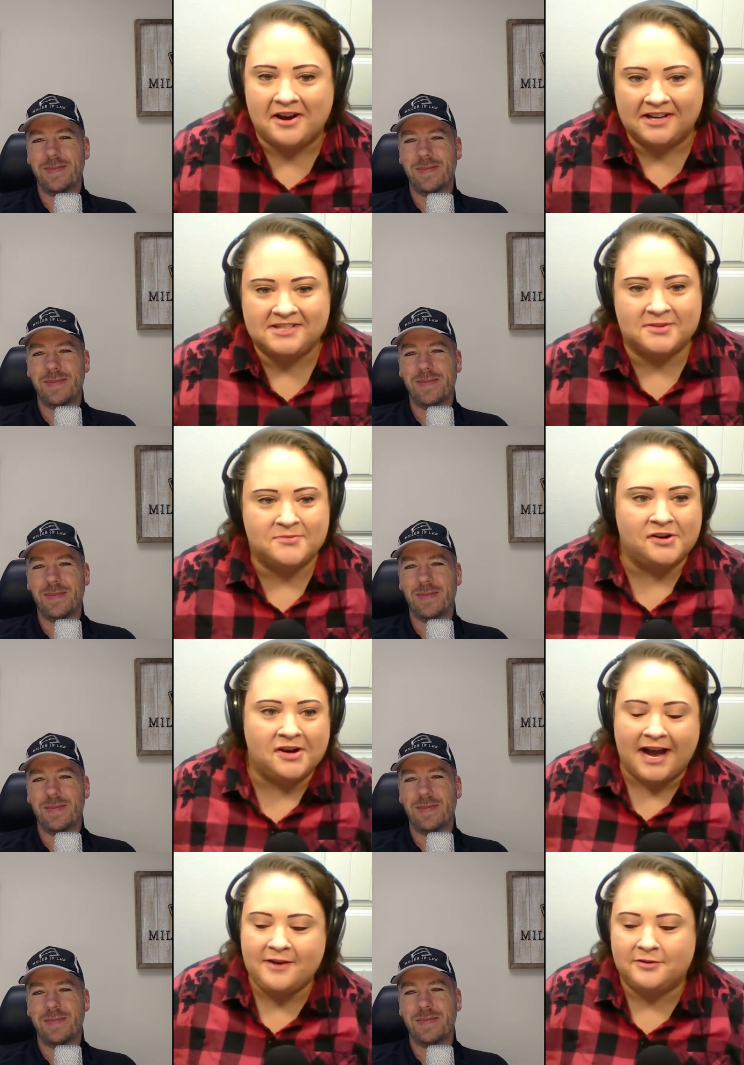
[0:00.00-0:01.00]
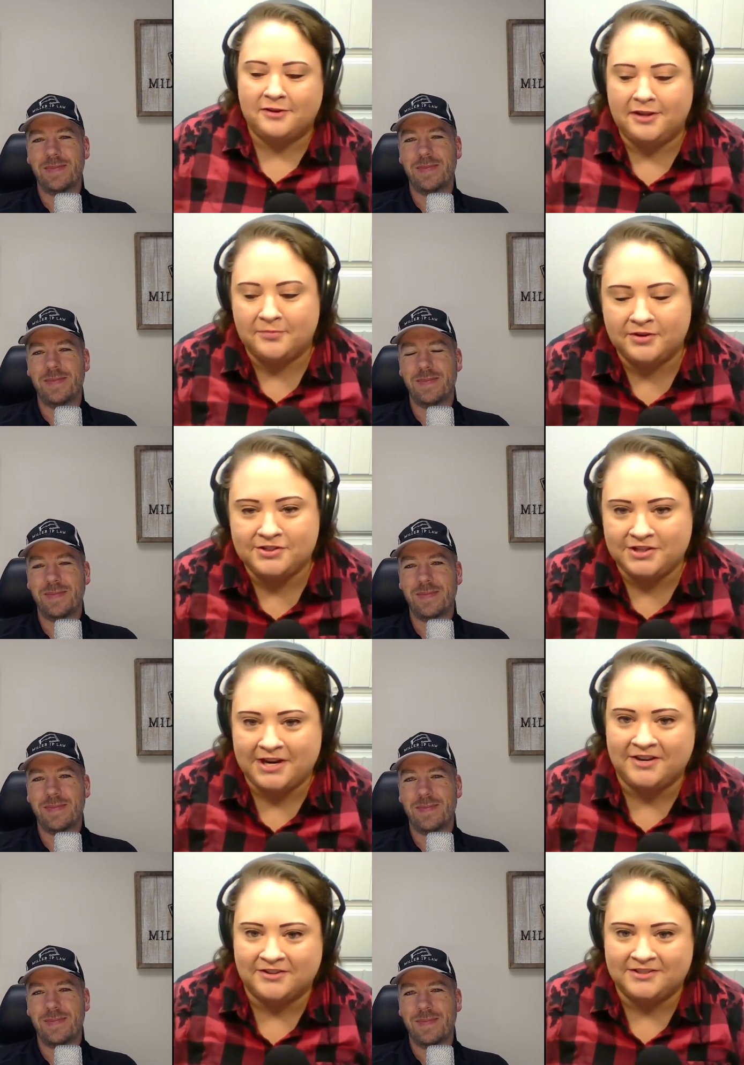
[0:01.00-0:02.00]
Speaker 1: so, well, I really appreciate
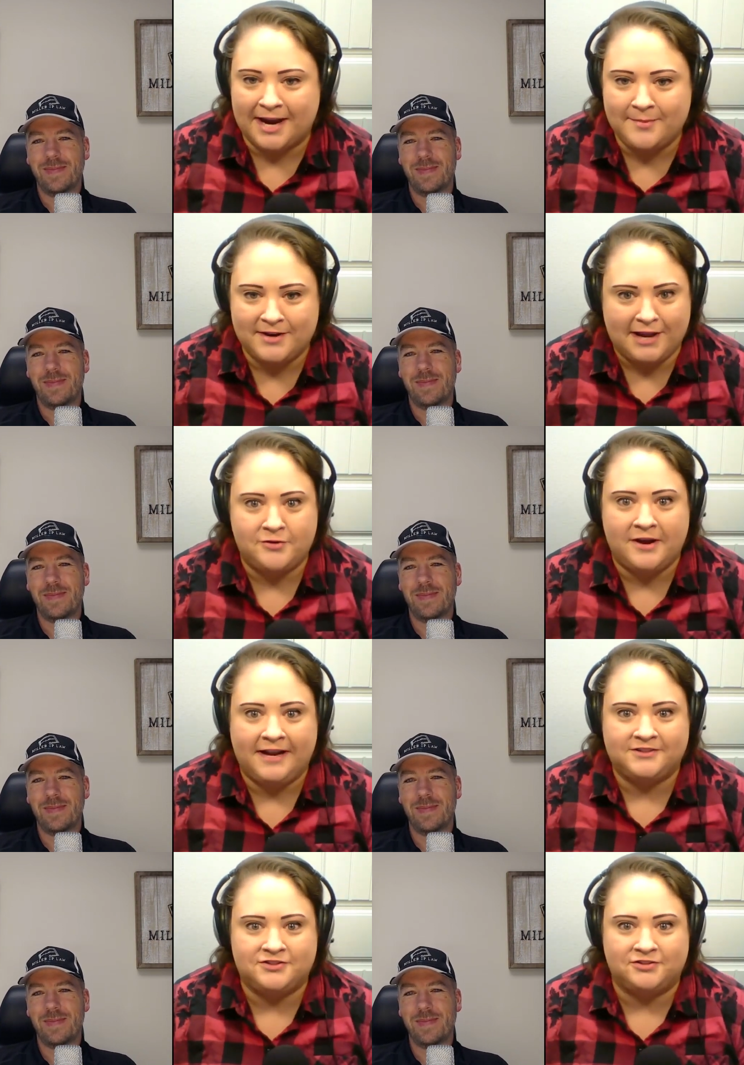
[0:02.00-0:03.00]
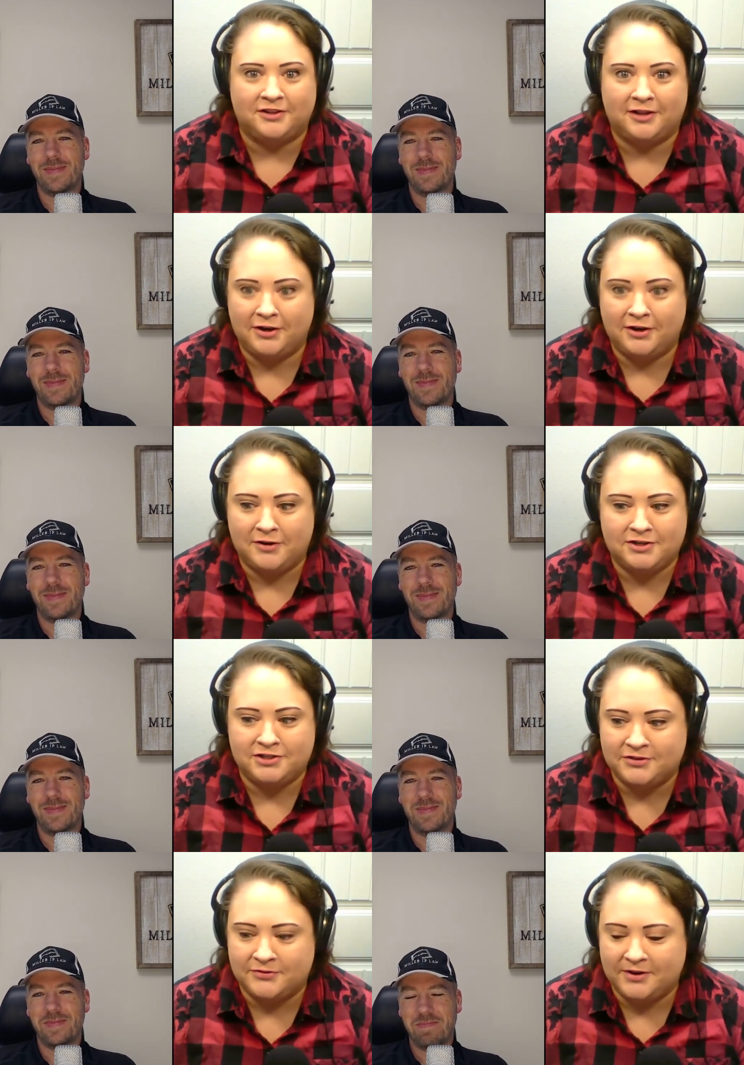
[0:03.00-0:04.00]
your time today. You answered a lot of questions
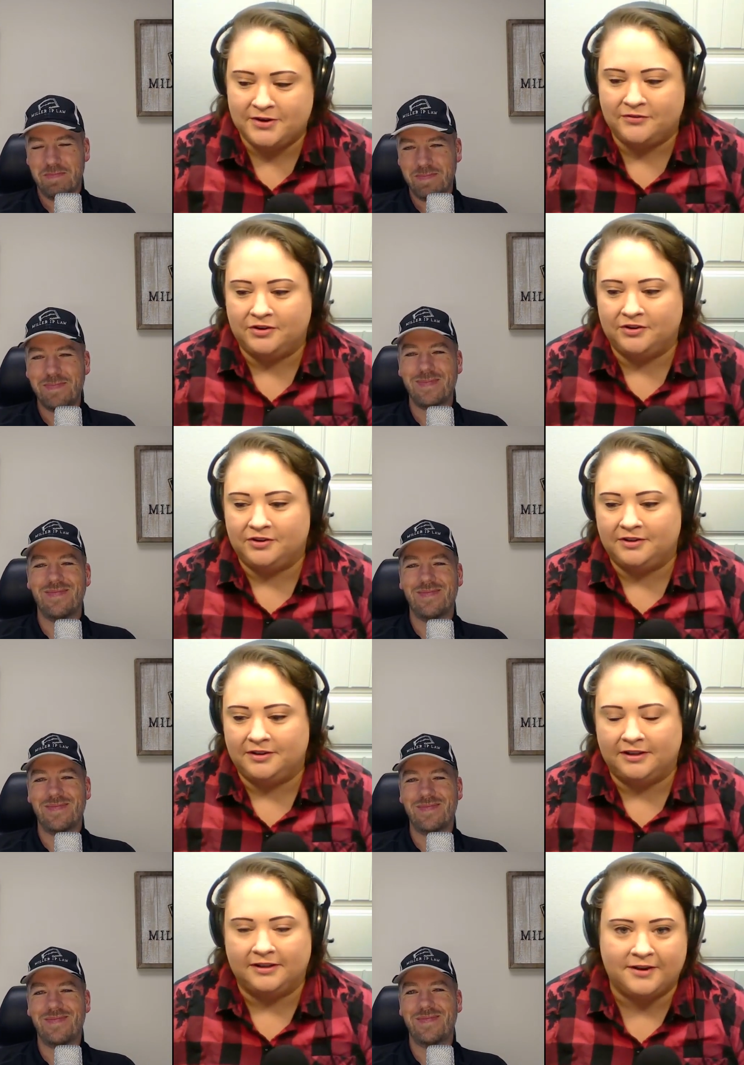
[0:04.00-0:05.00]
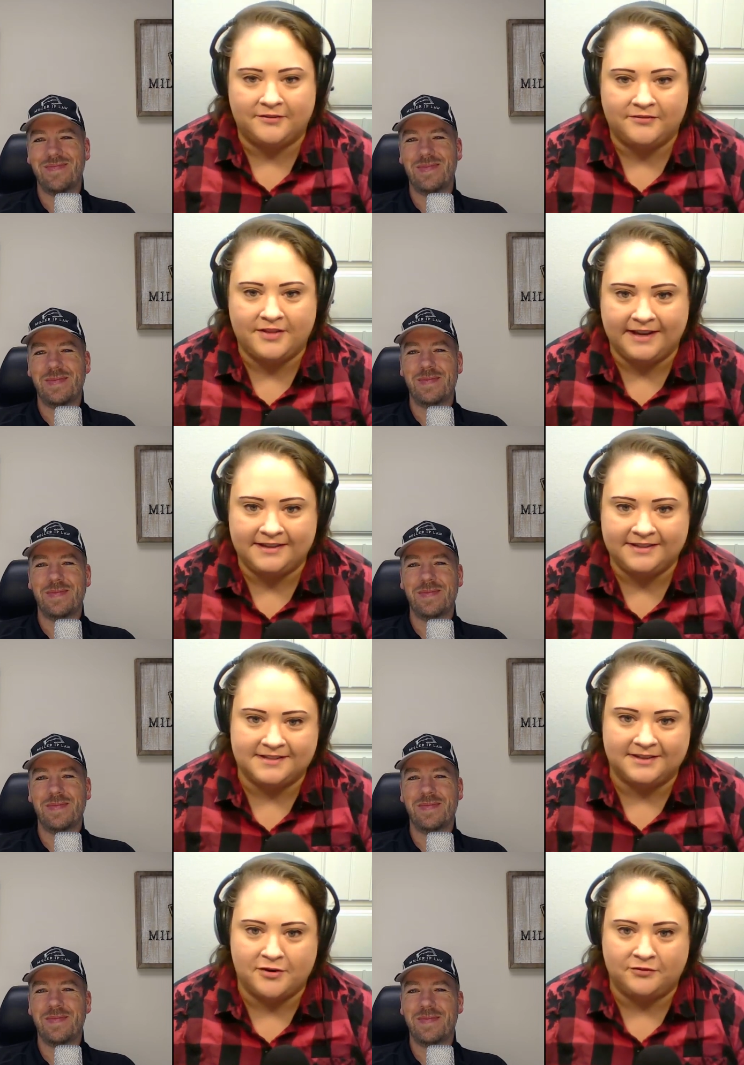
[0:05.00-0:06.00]
and went over a lot of things, and
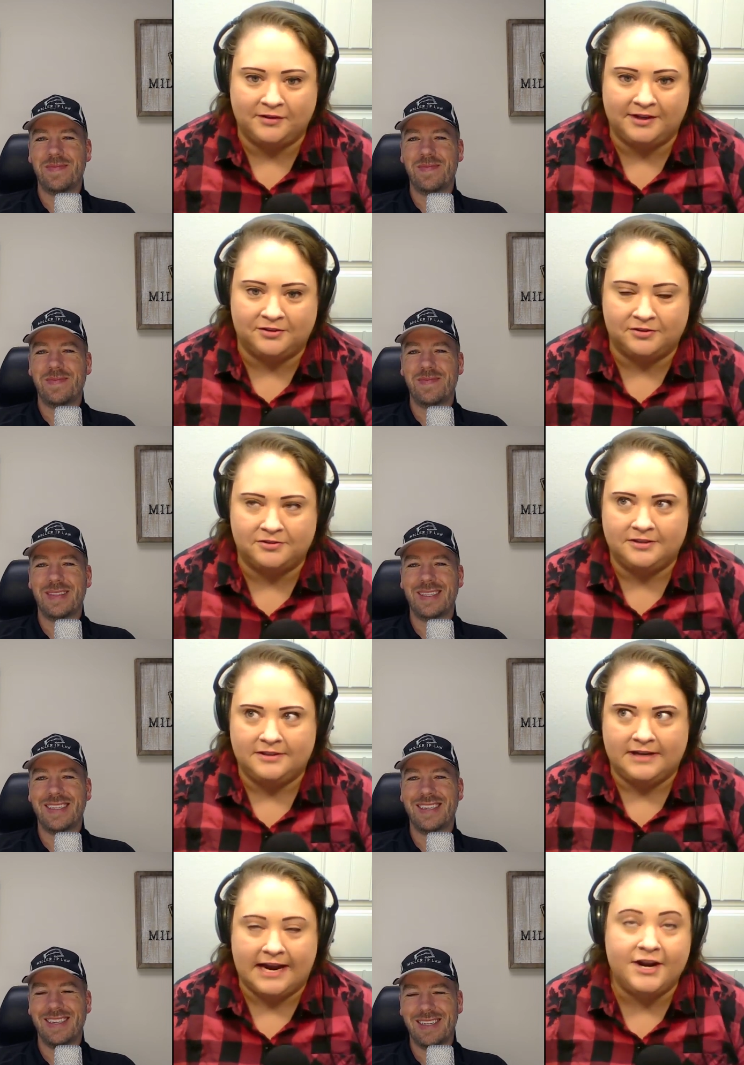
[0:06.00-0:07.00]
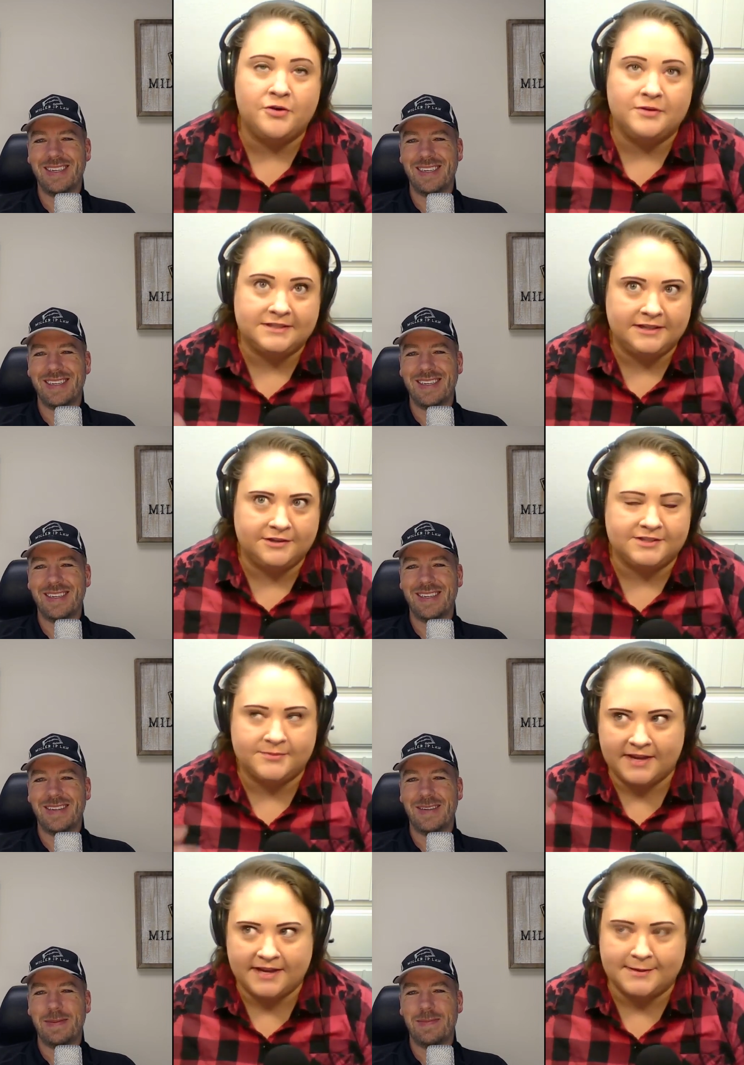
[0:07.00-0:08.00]
hopefully it'll, I know it's cleared some
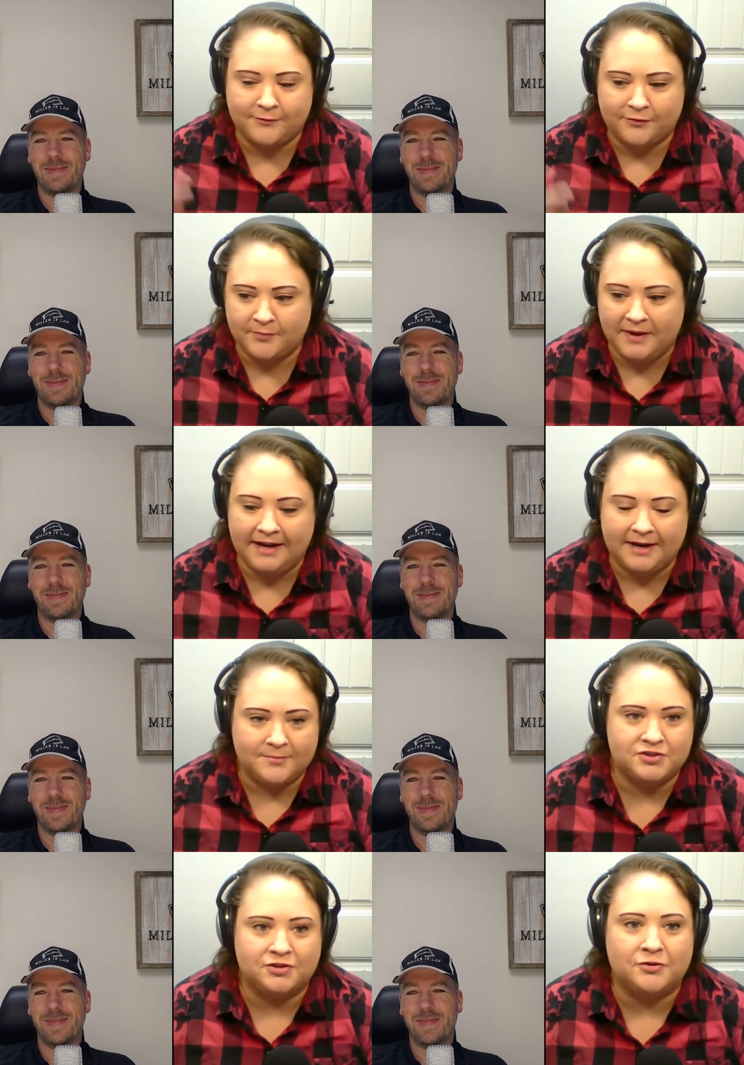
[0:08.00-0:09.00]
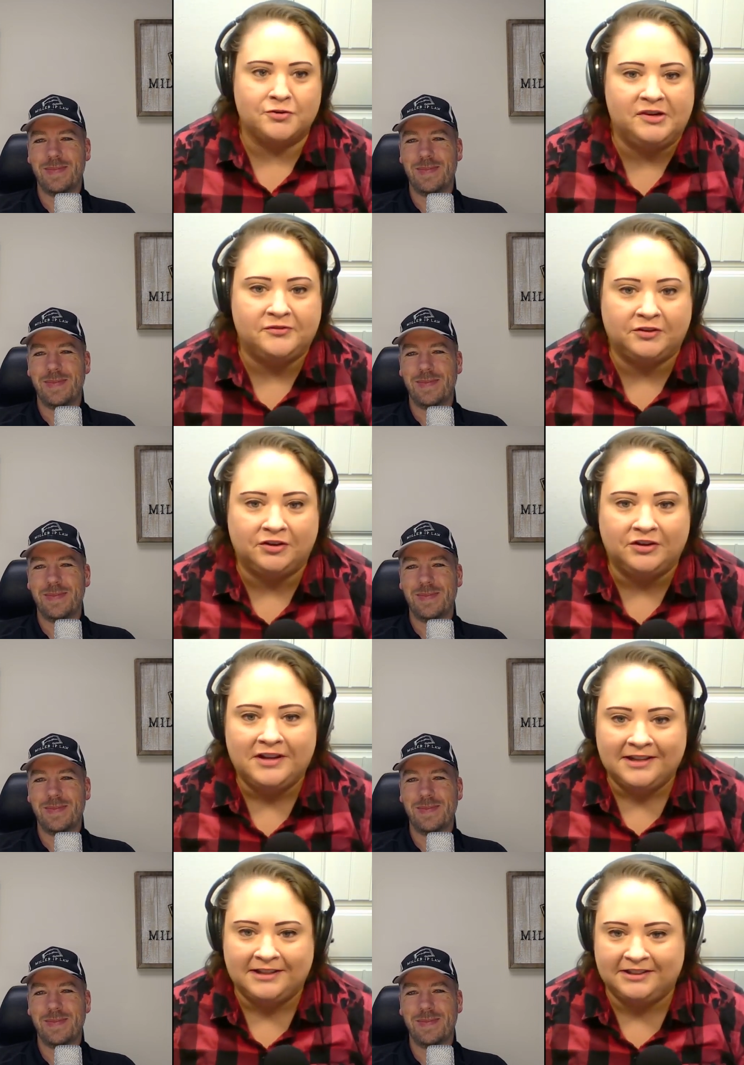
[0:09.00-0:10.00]
things up for me, and I'm sure it will for
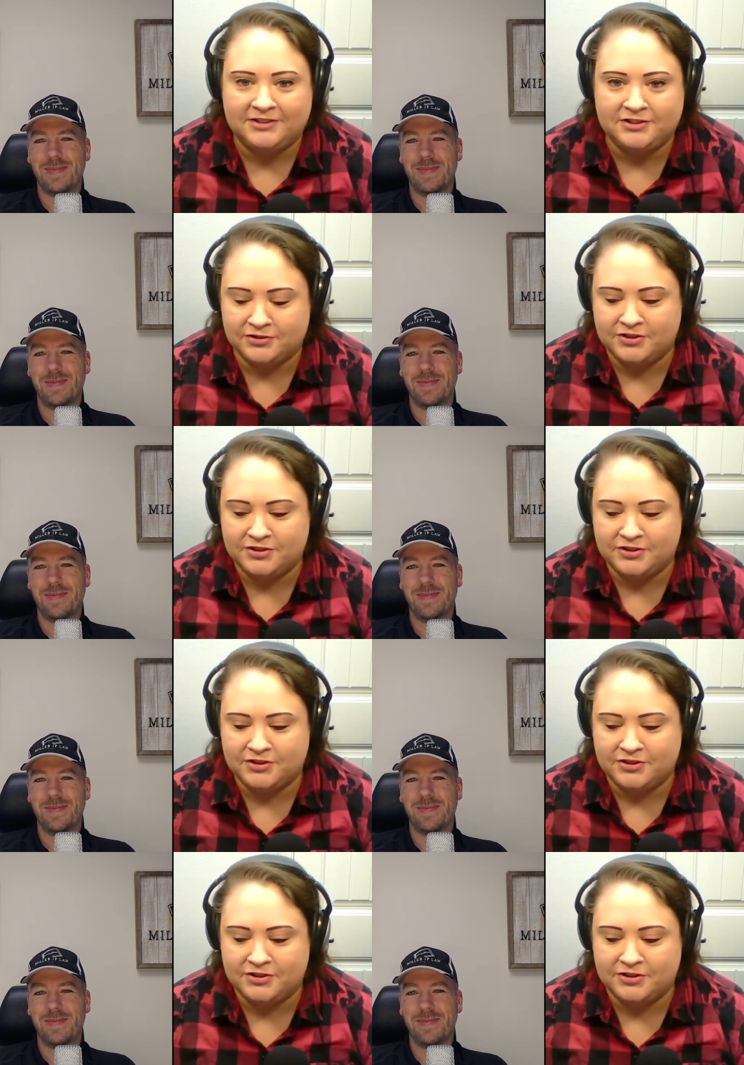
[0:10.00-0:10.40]
listeners